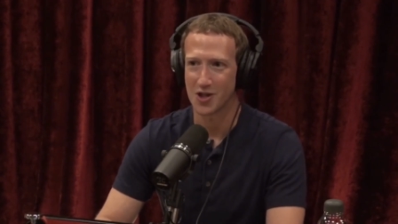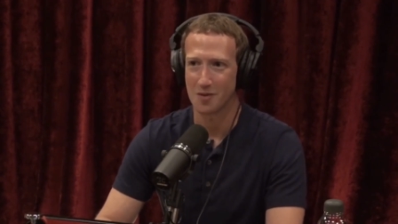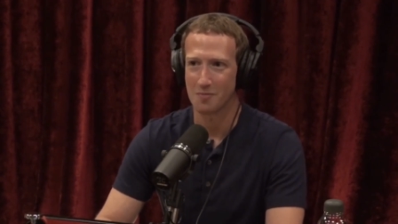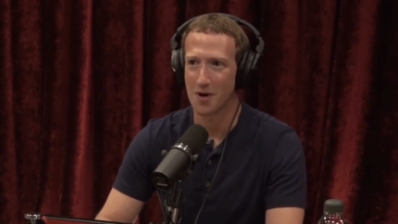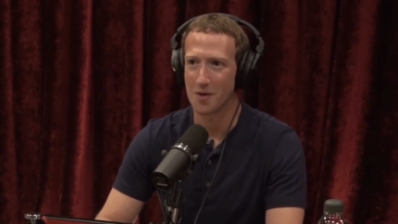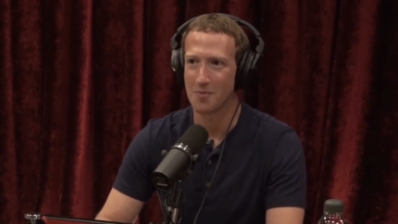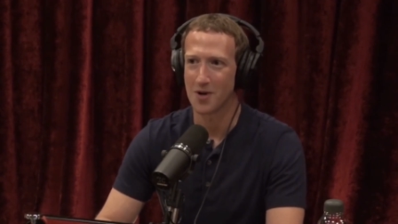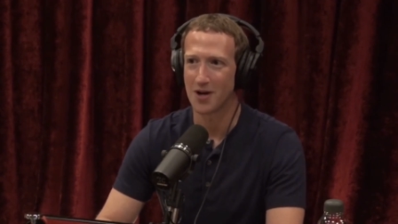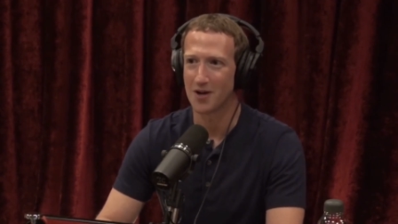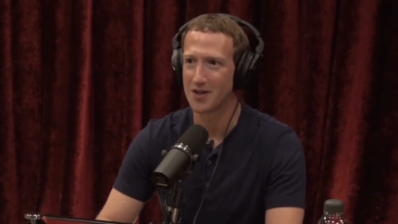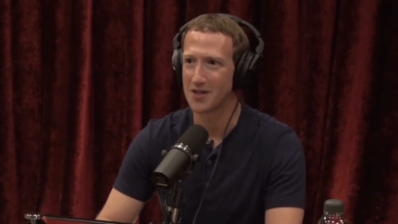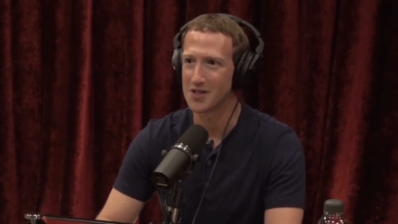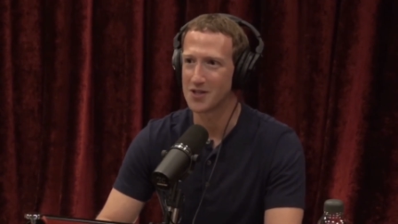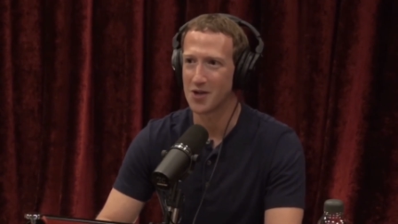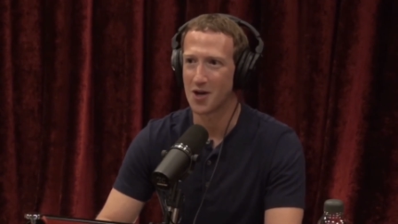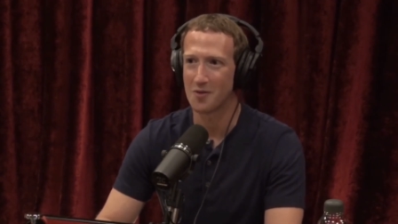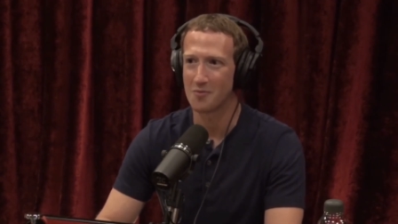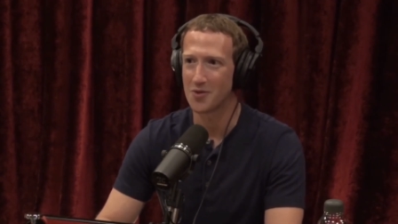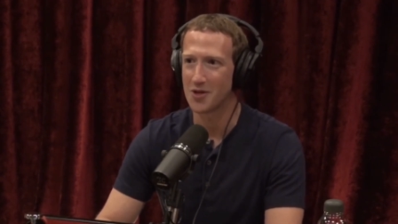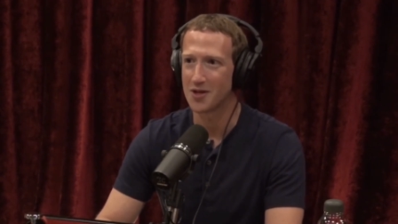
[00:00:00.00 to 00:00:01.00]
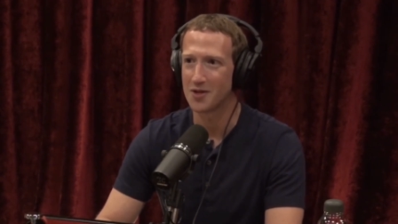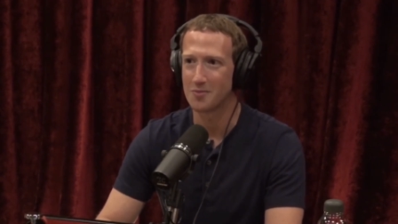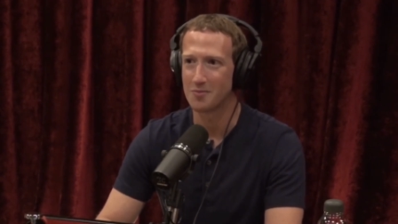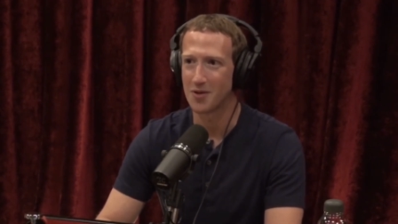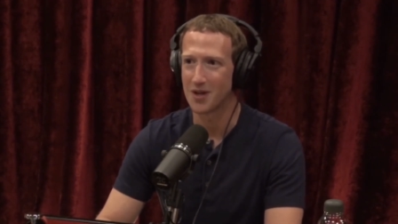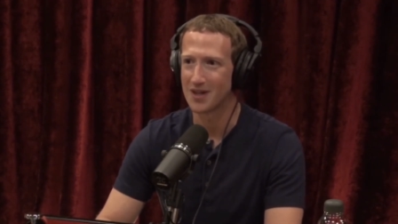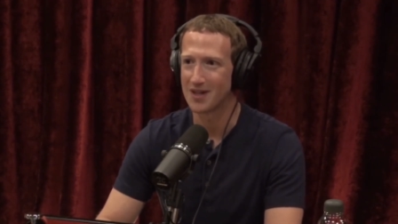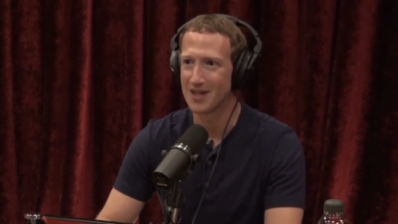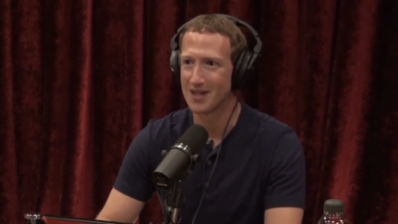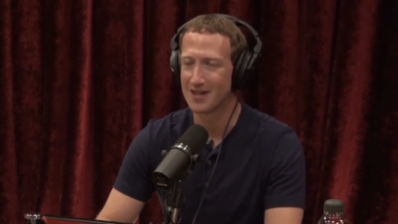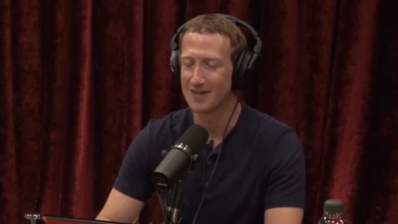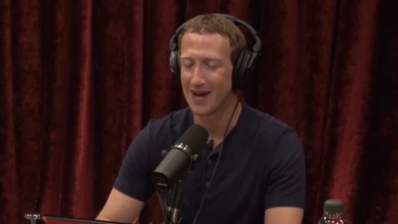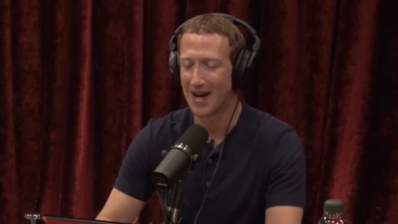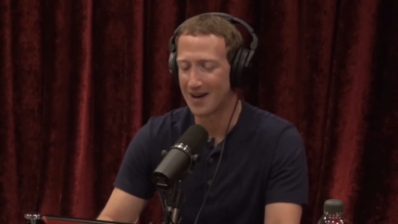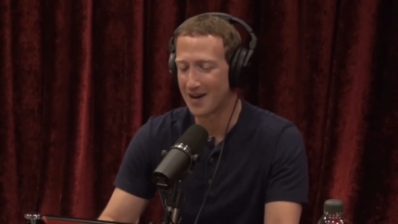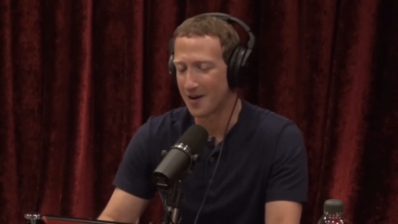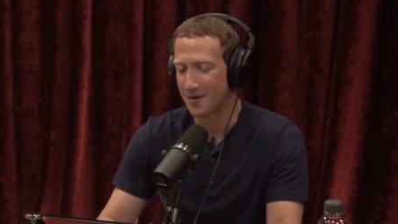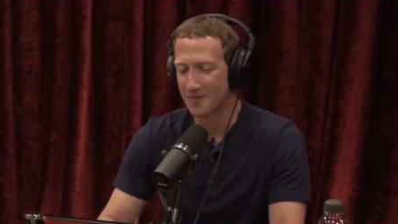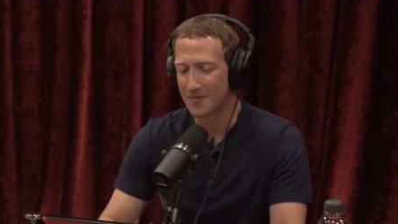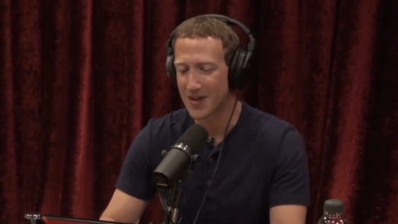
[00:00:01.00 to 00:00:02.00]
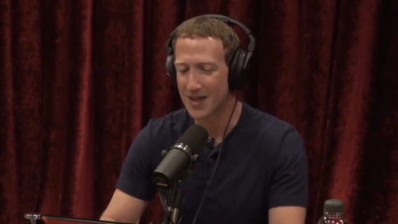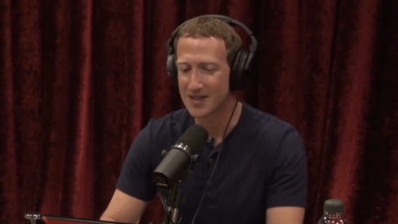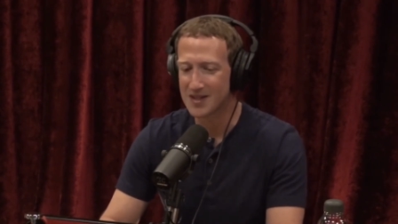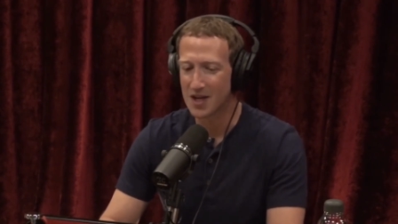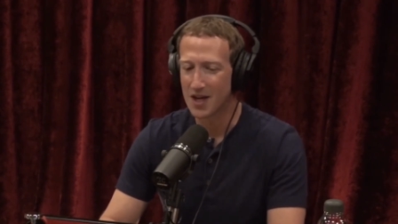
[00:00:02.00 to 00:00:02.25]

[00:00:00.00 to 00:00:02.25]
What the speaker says: just like my parents taught me. But I don't know.